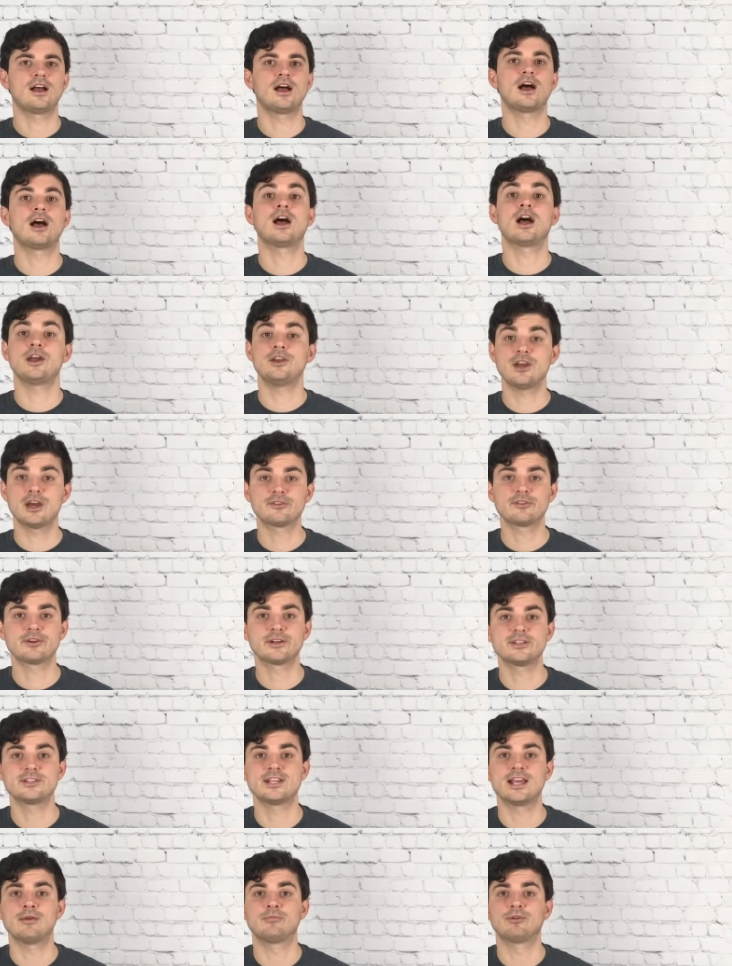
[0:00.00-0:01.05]
Uh, another
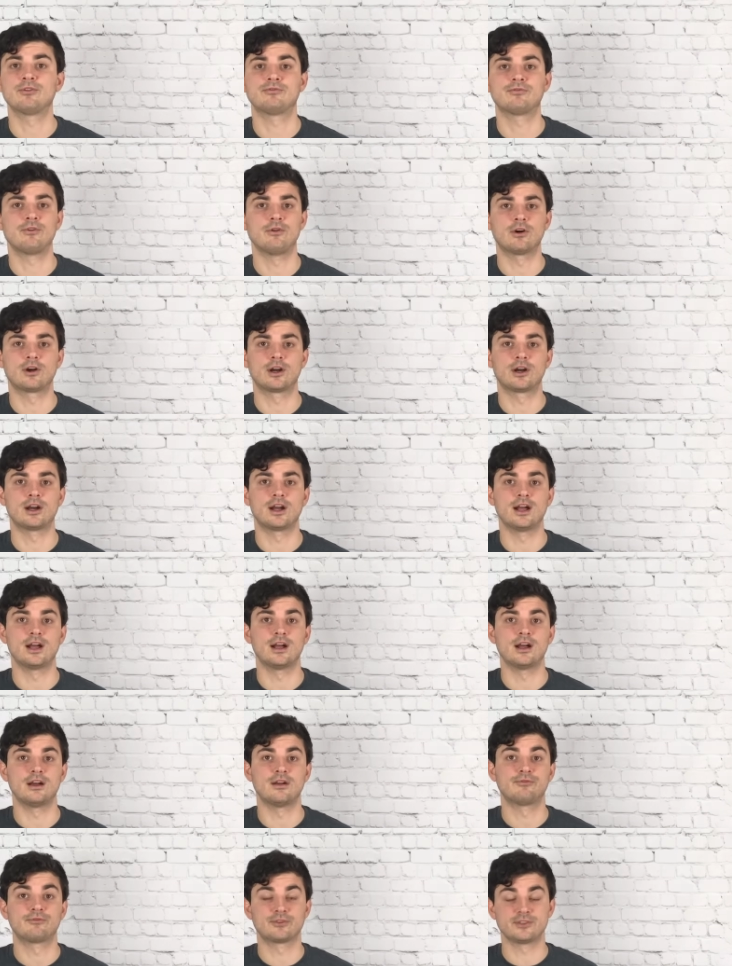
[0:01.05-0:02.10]
example for,
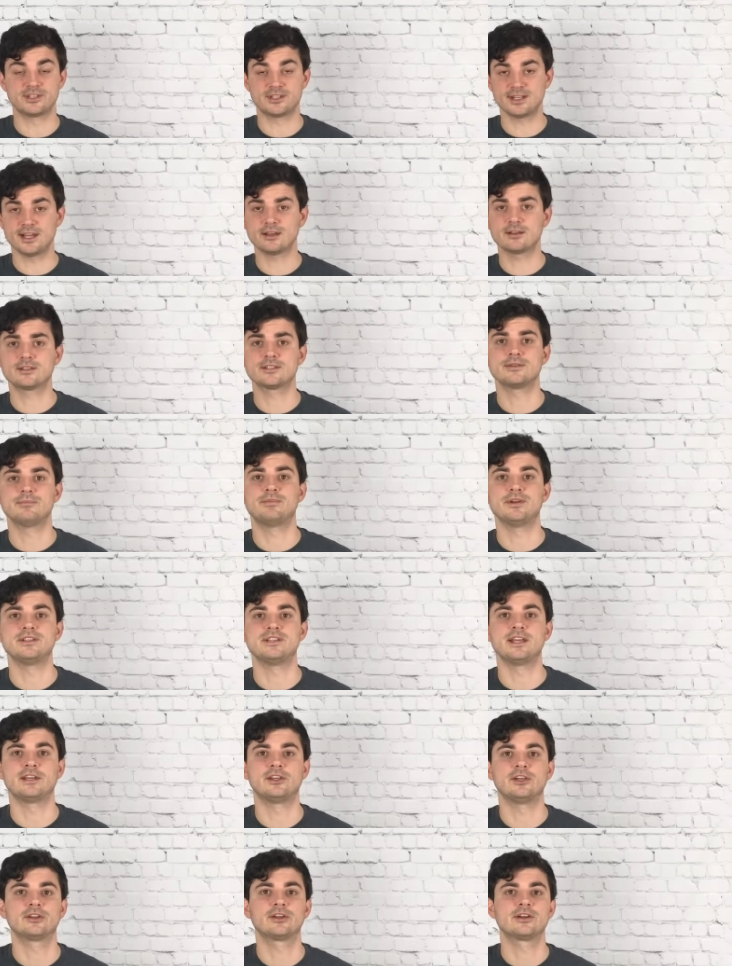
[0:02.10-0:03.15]
uh, for sales in
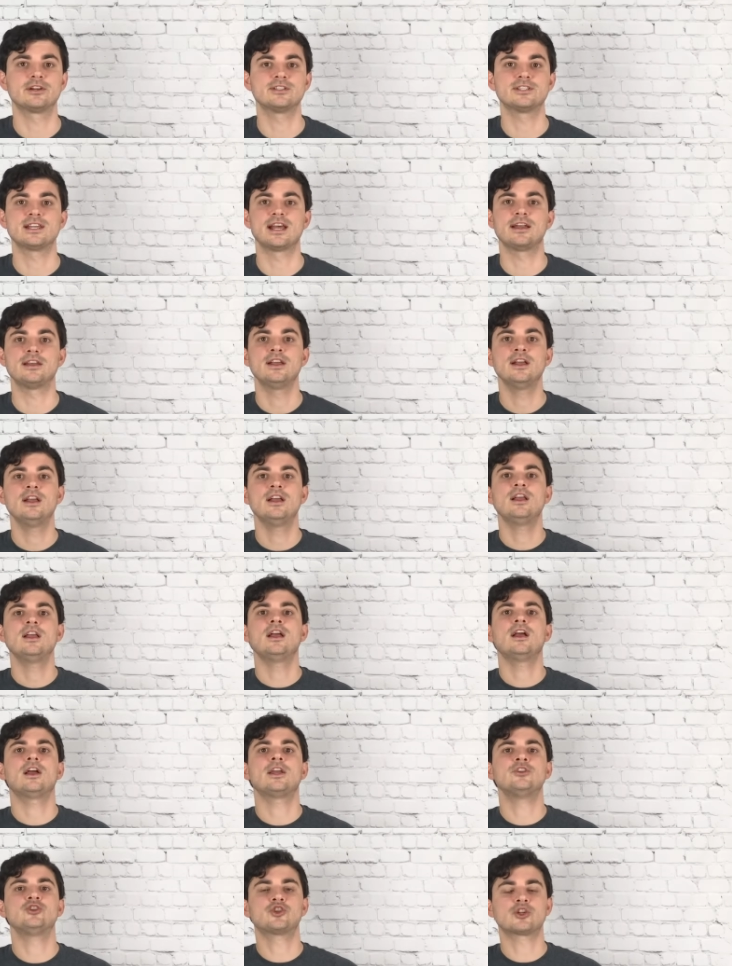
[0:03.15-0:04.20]
particular is that
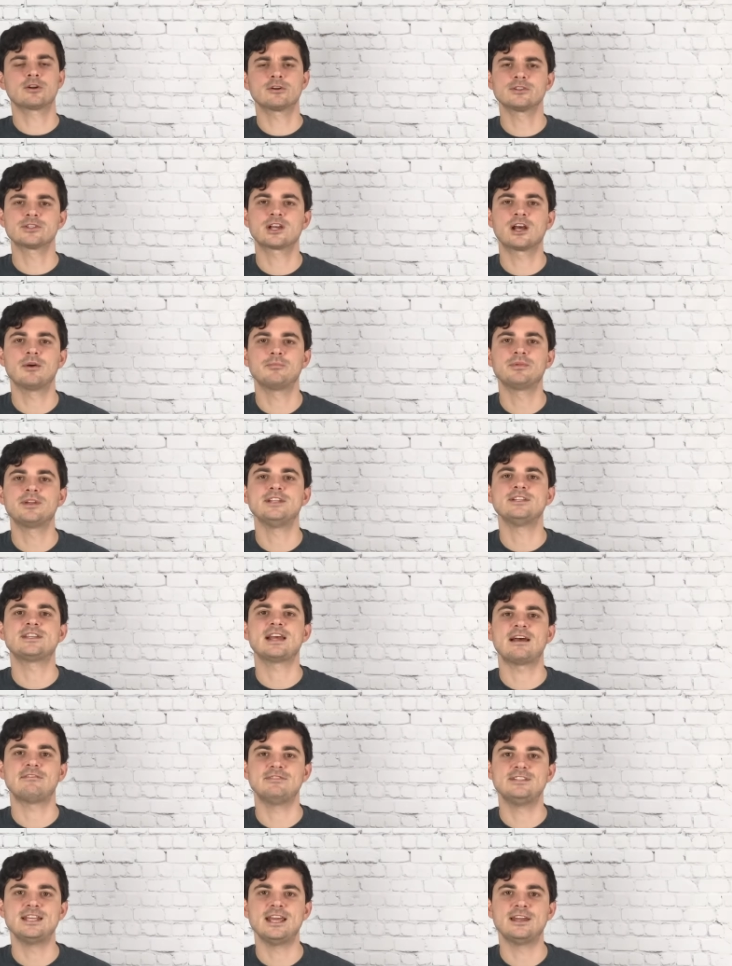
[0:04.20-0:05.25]
insurance companies
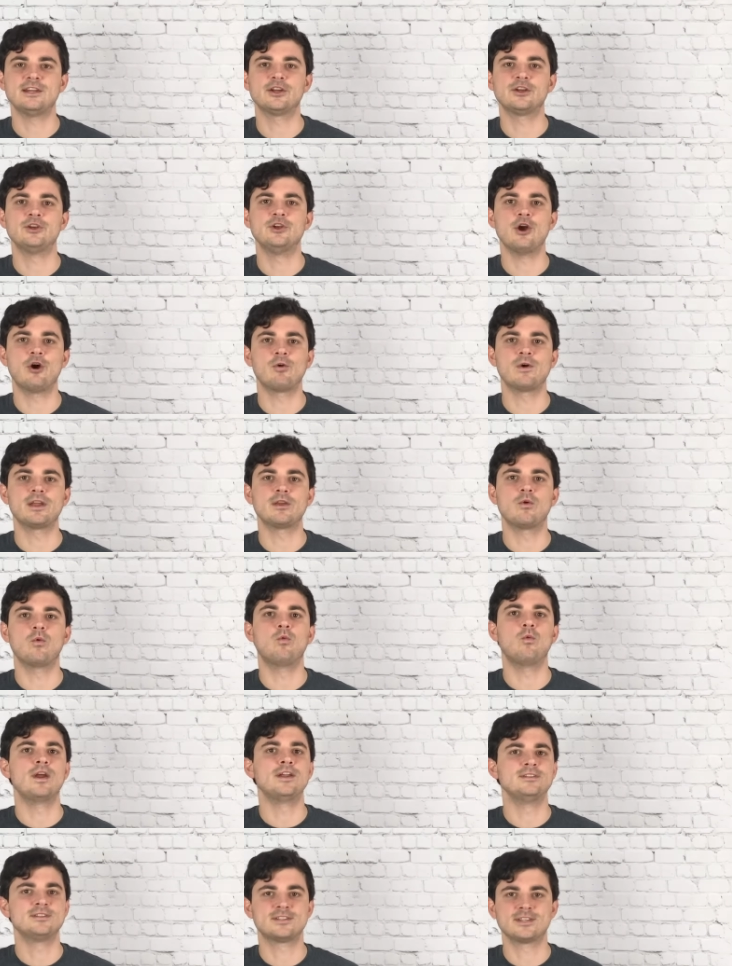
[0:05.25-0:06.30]
have data knowing
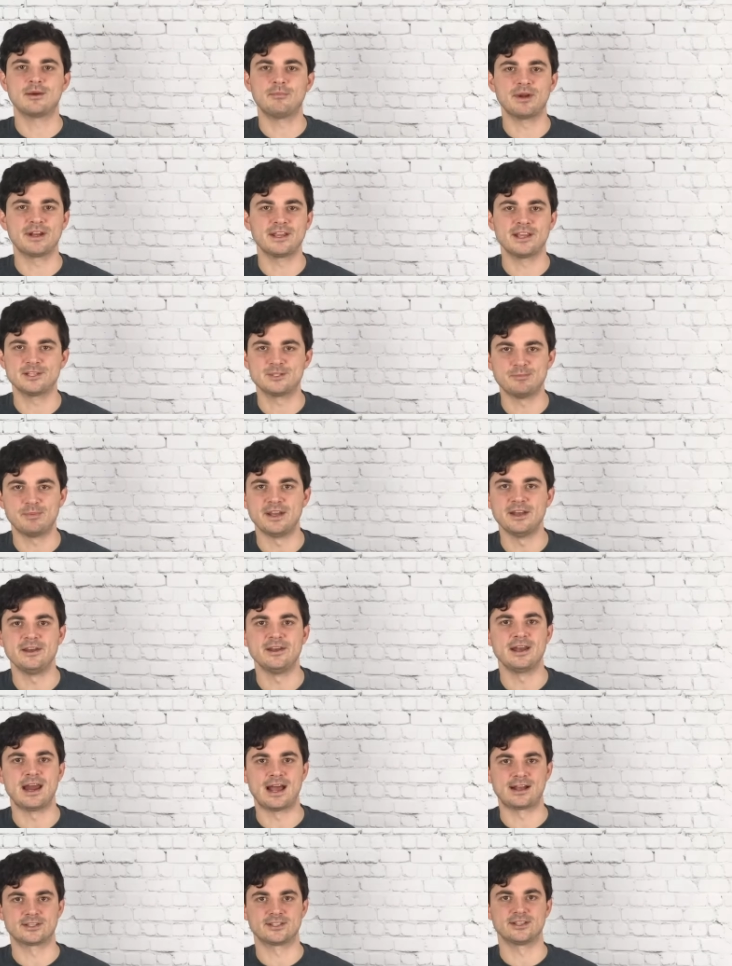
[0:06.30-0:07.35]
when somebody has been in
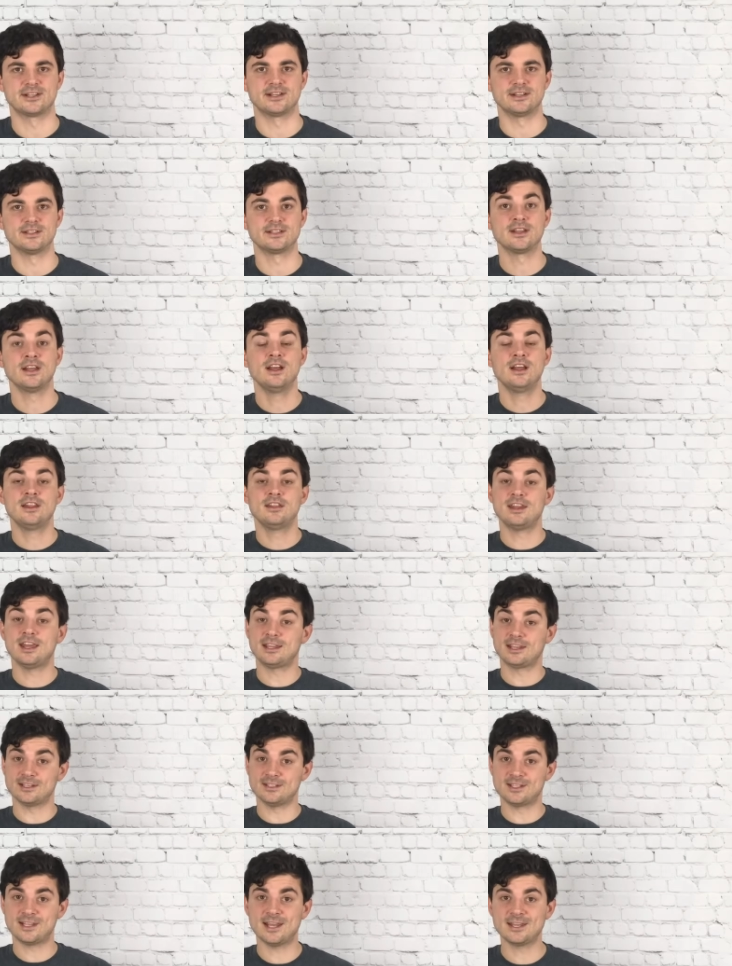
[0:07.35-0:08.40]
an accident. They
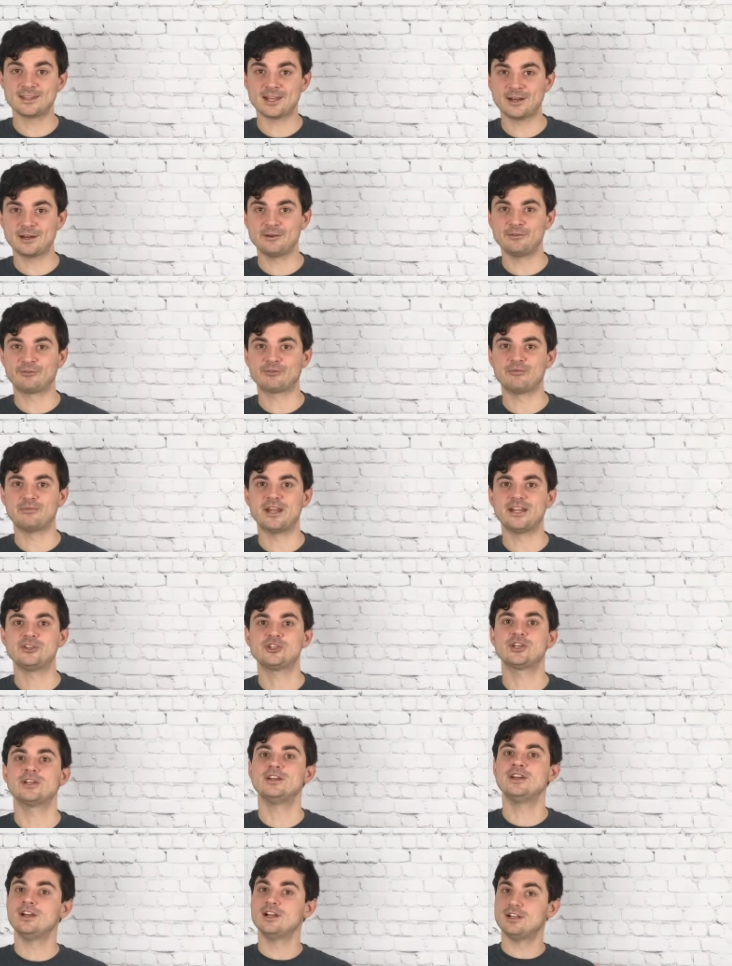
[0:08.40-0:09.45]
can take that
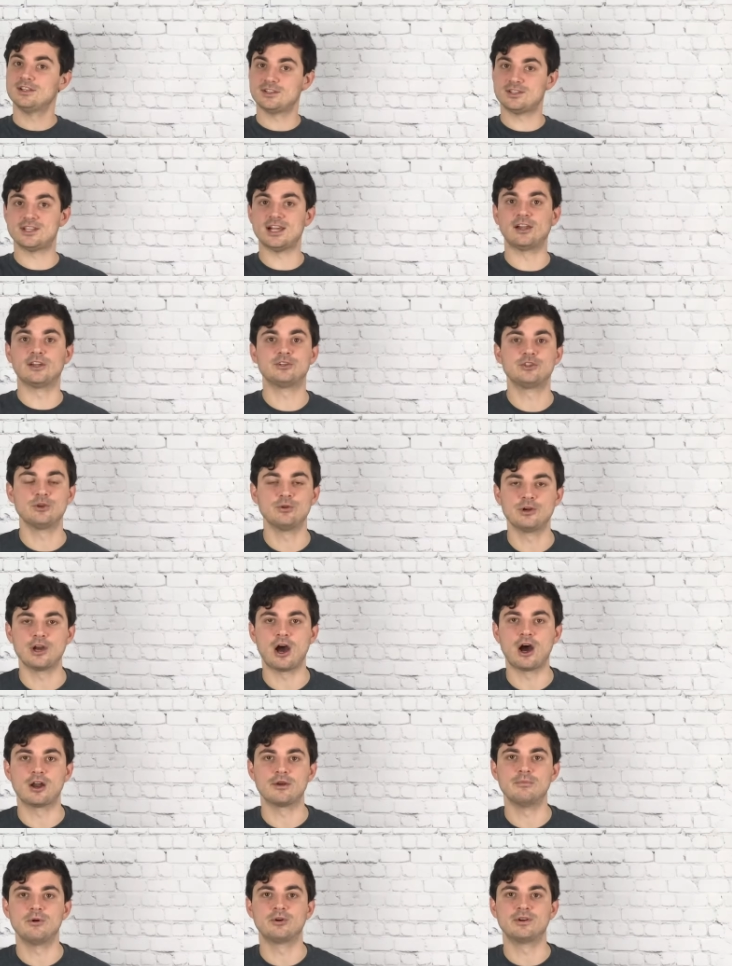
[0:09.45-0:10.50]
information, sell it to an
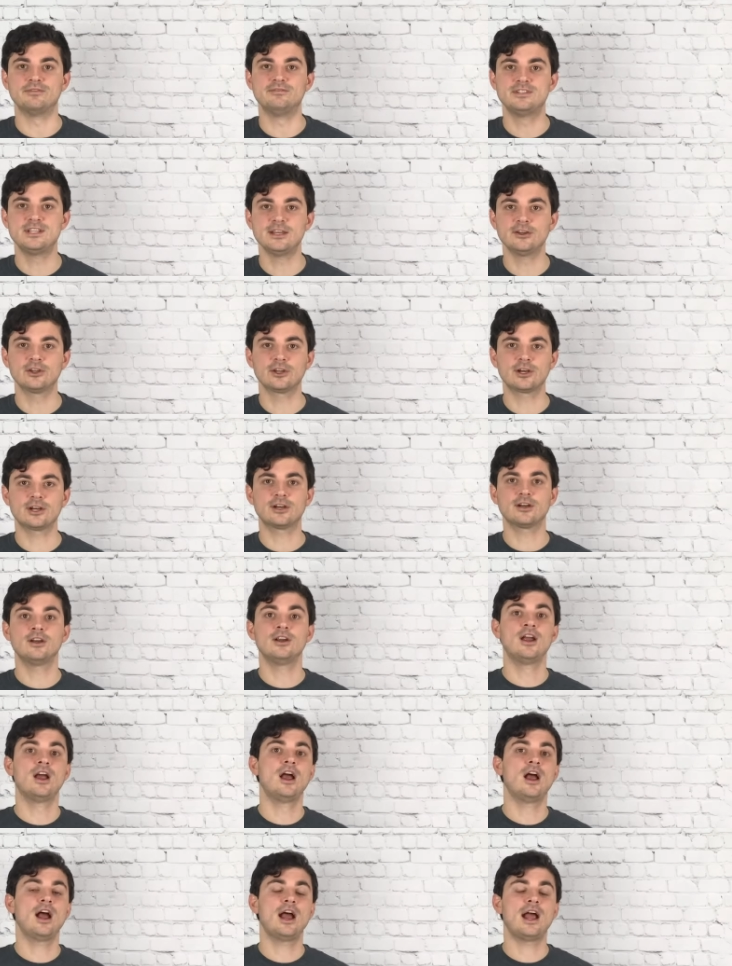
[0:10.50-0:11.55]
automotive dealer,